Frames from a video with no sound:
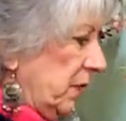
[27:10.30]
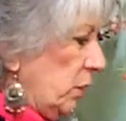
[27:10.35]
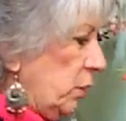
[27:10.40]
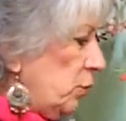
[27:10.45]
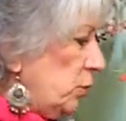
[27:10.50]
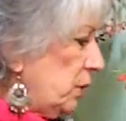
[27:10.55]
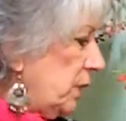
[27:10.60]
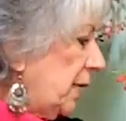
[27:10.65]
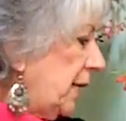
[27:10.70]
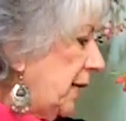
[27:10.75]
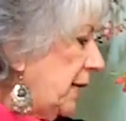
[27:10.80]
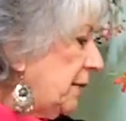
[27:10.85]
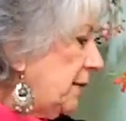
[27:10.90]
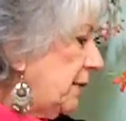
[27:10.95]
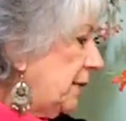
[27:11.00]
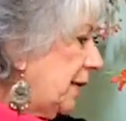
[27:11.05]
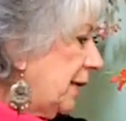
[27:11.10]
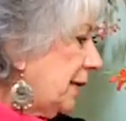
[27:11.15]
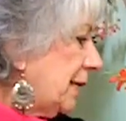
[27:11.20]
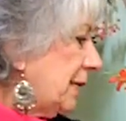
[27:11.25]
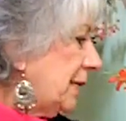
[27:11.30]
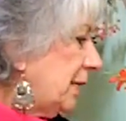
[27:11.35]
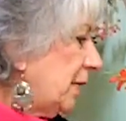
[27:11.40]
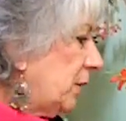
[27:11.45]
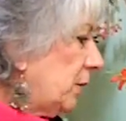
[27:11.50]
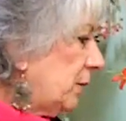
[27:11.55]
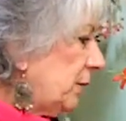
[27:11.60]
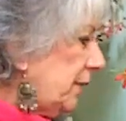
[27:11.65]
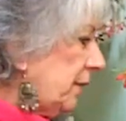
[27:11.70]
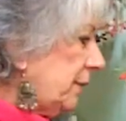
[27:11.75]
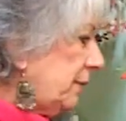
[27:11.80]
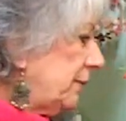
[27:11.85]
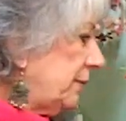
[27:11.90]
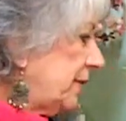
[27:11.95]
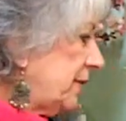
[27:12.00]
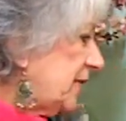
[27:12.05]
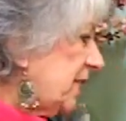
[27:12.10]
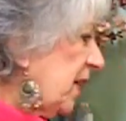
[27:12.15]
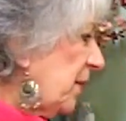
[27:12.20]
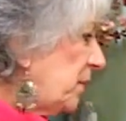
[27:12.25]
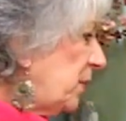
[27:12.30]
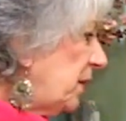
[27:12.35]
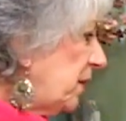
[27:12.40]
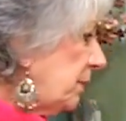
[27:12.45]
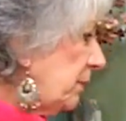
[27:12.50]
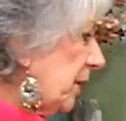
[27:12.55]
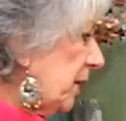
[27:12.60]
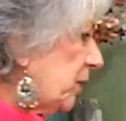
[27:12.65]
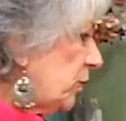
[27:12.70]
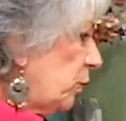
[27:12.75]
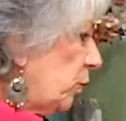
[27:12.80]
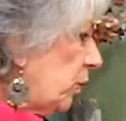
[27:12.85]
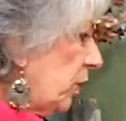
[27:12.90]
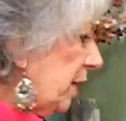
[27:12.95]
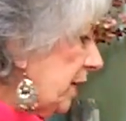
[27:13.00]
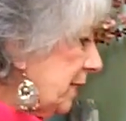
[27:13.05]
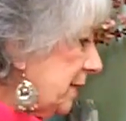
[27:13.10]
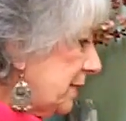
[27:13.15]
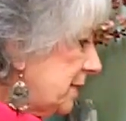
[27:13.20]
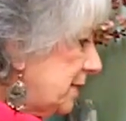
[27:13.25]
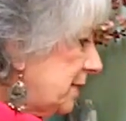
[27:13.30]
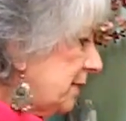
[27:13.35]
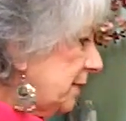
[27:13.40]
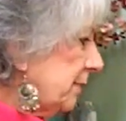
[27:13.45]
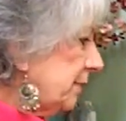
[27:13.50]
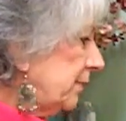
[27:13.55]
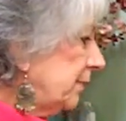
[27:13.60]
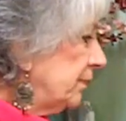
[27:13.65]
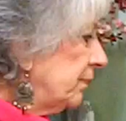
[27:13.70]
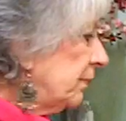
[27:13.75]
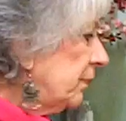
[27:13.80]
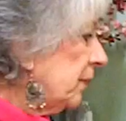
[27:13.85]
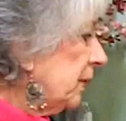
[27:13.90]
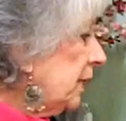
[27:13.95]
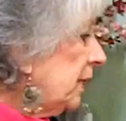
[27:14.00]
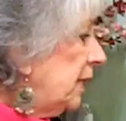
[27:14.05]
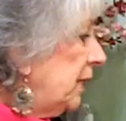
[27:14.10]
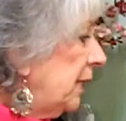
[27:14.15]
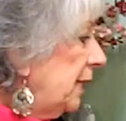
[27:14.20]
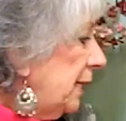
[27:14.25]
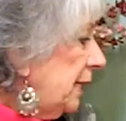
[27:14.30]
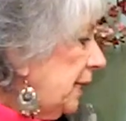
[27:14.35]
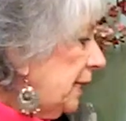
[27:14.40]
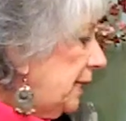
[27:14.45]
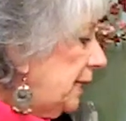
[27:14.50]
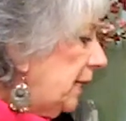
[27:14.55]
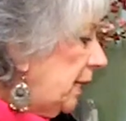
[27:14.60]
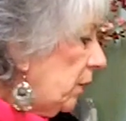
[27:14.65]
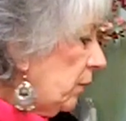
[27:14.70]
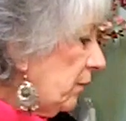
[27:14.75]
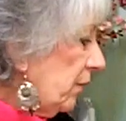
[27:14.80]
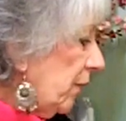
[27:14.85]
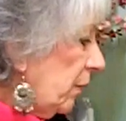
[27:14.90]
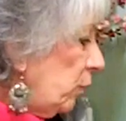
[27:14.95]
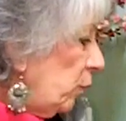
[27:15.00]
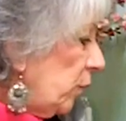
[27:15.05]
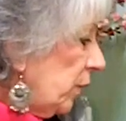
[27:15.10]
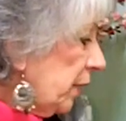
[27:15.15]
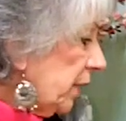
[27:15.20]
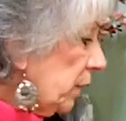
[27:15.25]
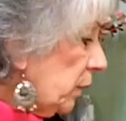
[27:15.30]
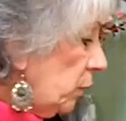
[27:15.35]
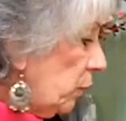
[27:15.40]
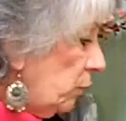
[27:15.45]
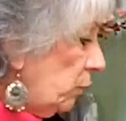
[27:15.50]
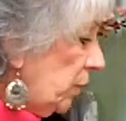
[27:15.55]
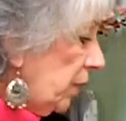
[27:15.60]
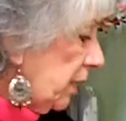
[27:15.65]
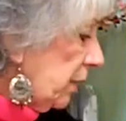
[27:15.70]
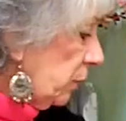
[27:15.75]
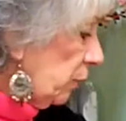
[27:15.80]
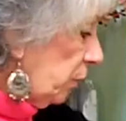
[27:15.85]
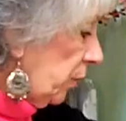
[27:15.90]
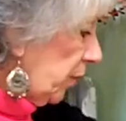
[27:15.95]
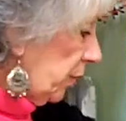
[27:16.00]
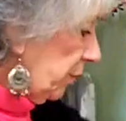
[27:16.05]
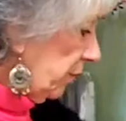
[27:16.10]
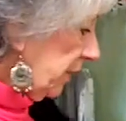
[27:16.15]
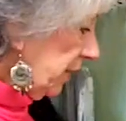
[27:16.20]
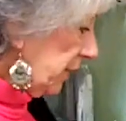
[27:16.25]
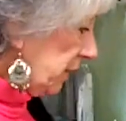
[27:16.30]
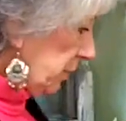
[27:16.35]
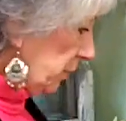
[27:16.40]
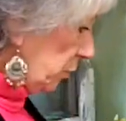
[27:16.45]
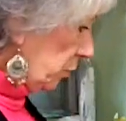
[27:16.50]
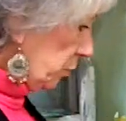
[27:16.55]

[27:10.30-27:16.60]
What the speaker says: Usually I click on it, staple it about twice. Now if I'm working on a wreath where these